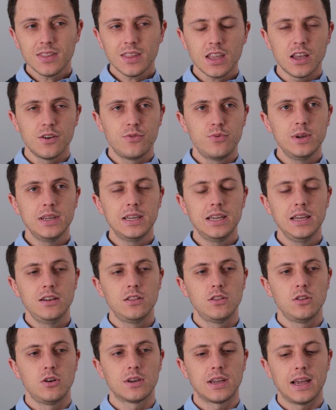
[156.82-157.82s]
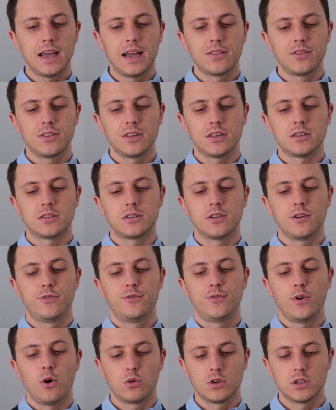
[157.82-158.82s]
if we can look at this
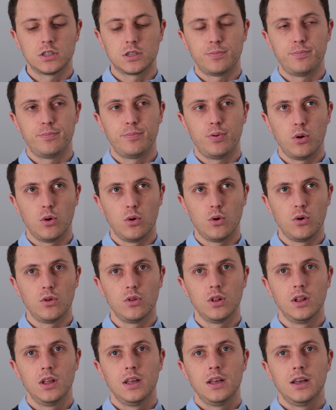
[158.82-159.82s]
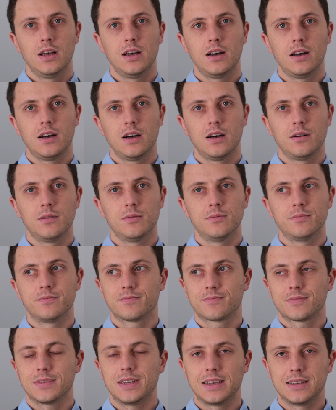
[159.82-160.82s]
focus pull
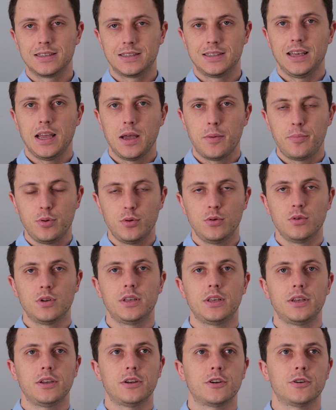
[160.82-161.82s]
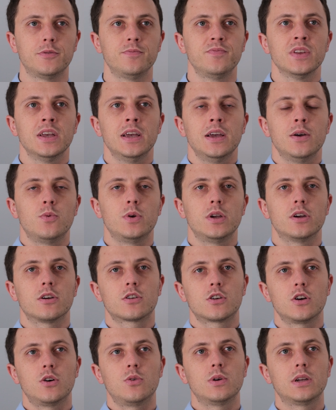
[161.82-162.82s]
example here, we are
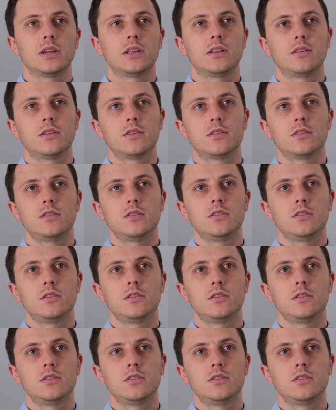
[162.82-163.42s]
going,